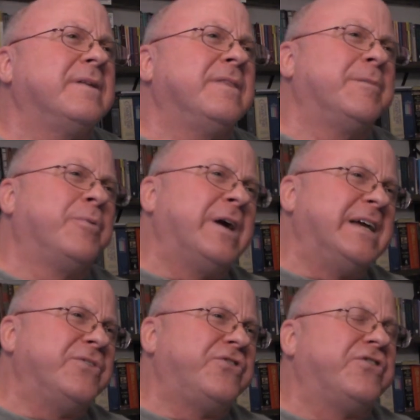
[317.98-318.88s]
the
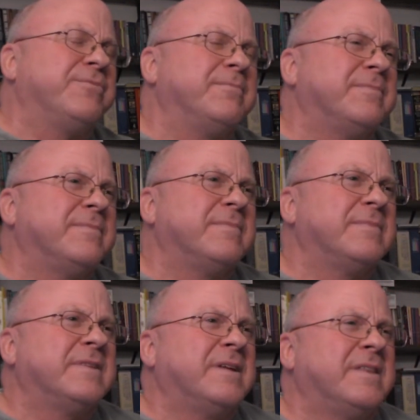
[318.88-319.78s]
branch
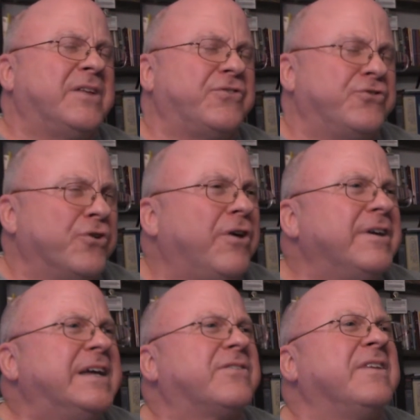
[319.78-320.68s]
that's
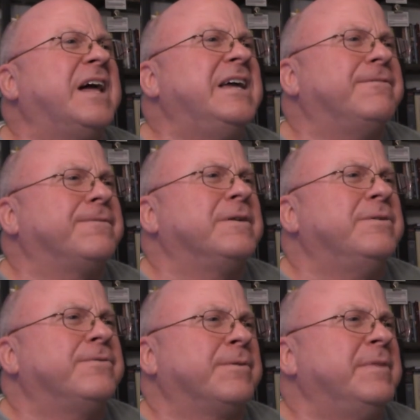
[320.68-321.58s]
drawing its life
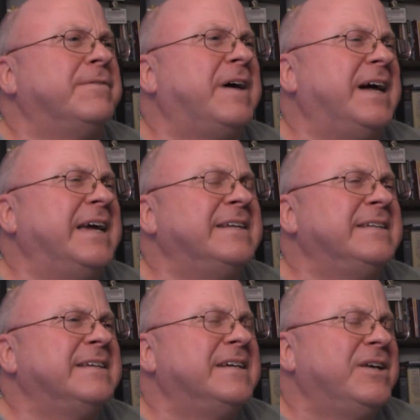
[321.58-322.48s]
from the vine.
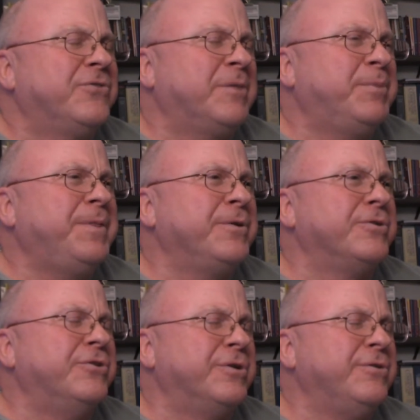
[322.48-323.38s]
So I put there
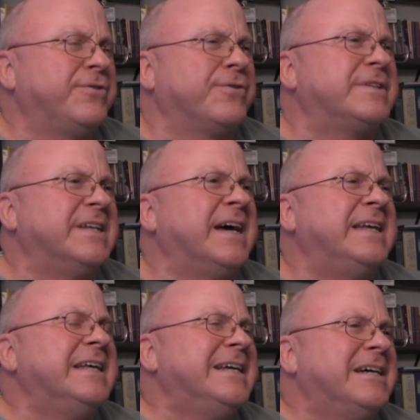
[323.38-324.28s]
in your notes for
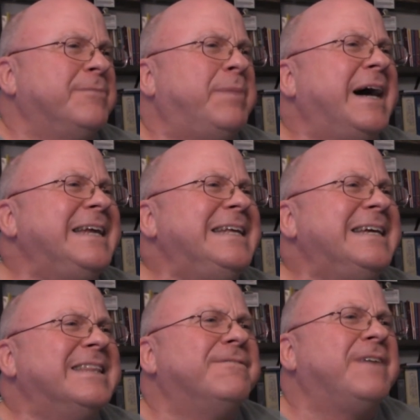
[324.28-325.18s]
tonight, abiding
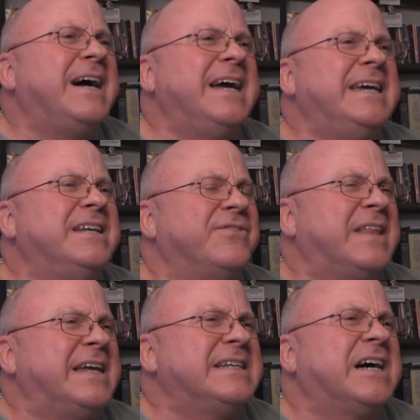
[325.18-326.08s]
in the vine is
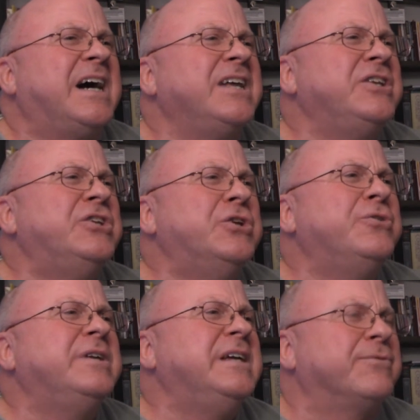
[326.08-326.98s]
that
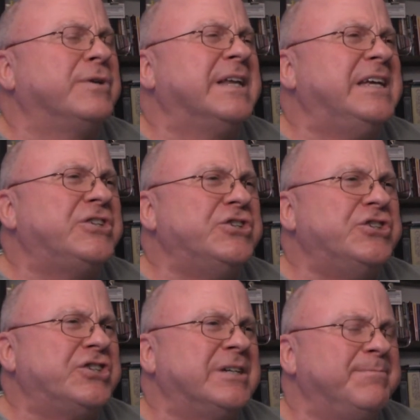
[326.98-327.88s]
continuity of
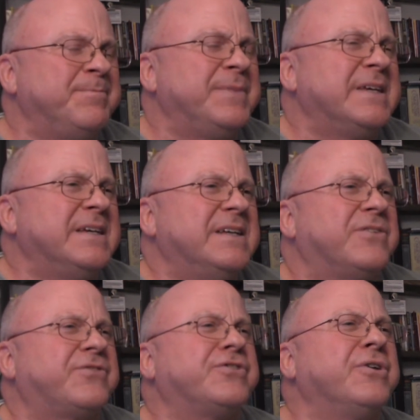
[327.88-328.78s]
relationship. It
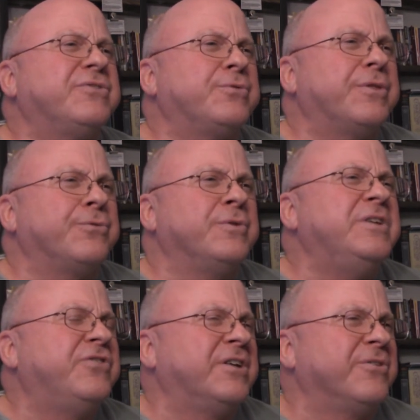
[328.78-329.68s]
starts with
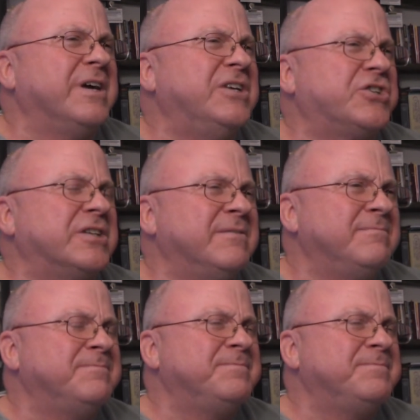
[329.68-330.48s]
regeneration.